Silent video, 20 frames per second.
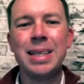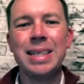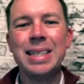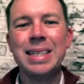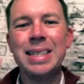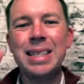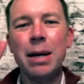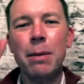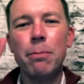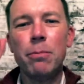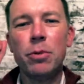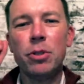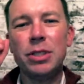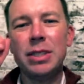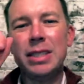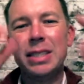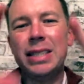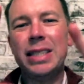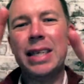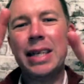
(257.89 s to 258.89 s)
Number
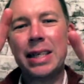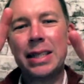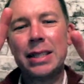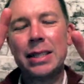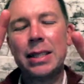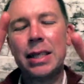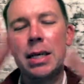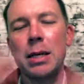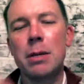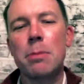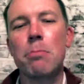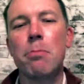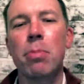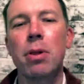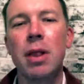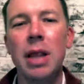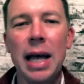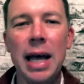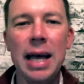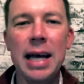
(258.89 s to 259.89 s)
6,
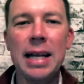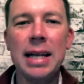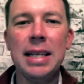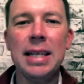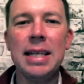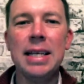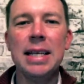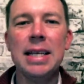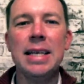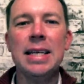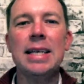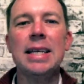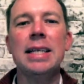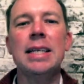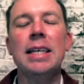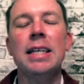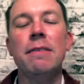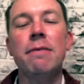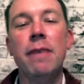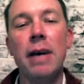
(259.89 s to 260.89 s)
plan in
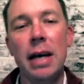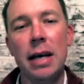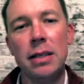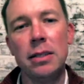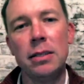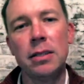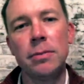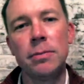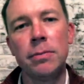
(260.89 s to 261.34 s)
advance.